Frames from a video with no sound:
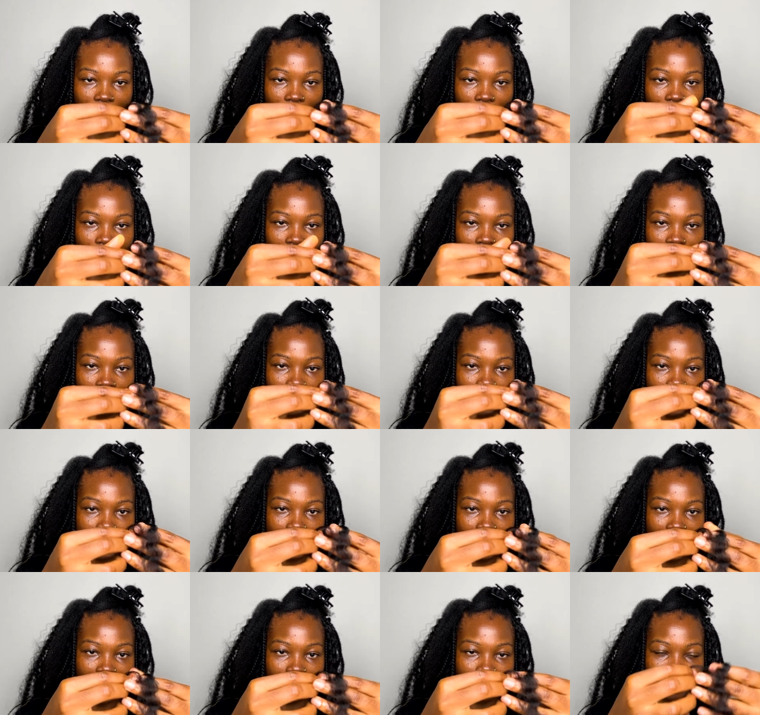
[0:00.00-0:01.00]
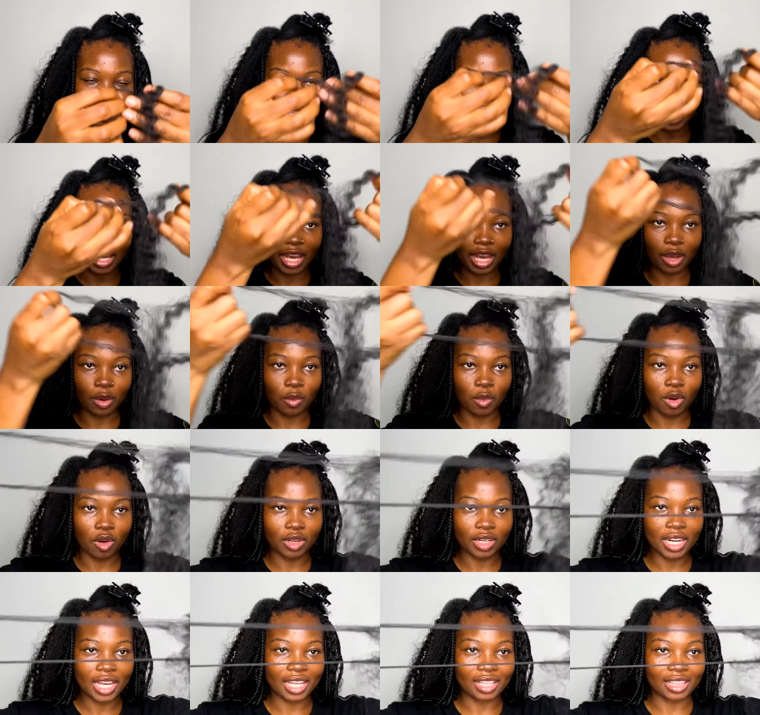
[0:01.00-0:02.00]
like the size of the hair I want
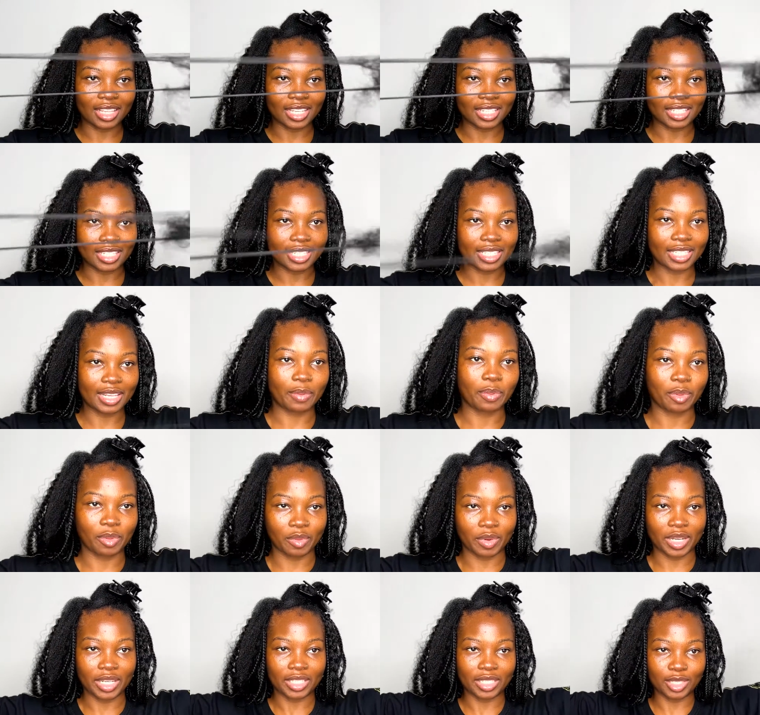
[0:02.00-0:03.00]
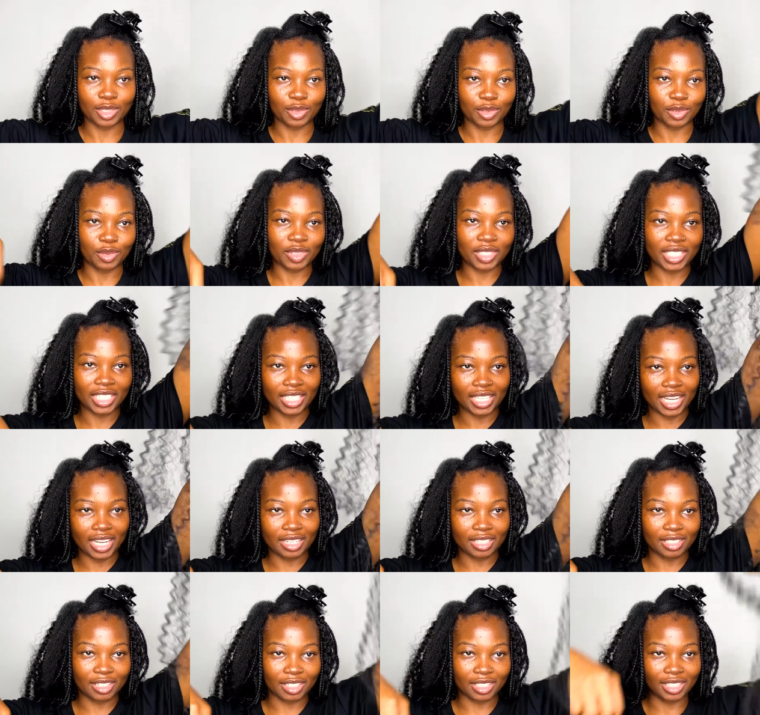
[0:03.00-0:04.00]
and then separate. So you see that it
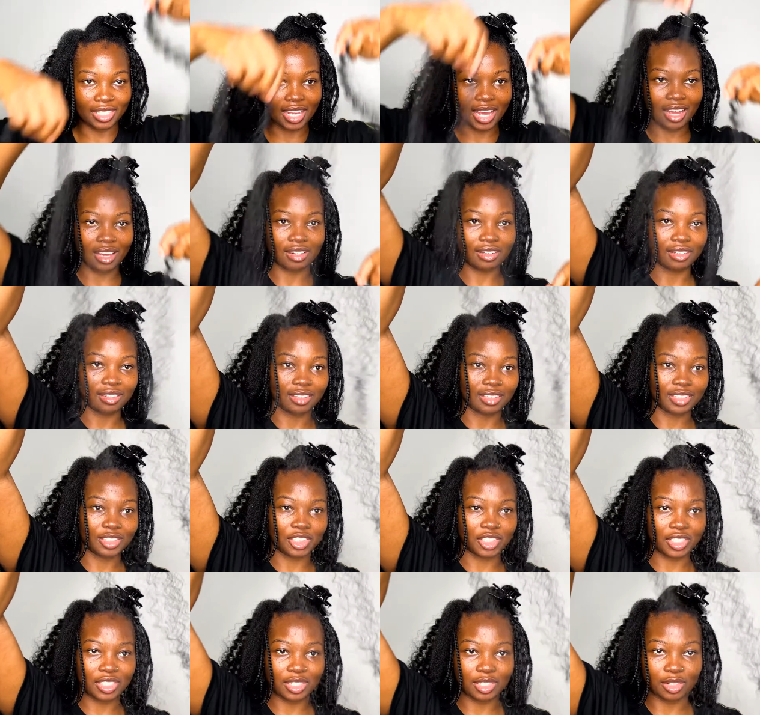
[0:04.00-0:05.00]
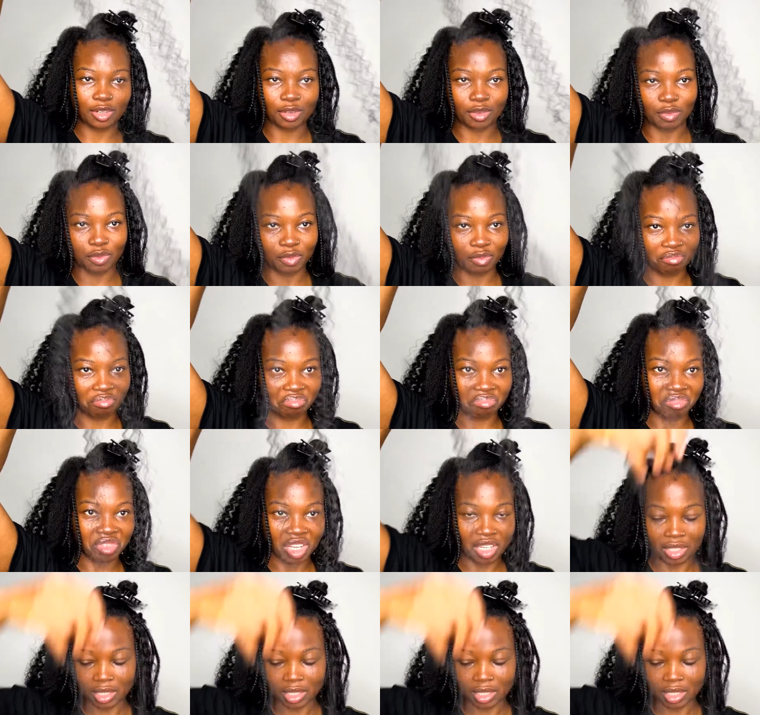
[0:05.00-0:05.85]
does that. It just sort of does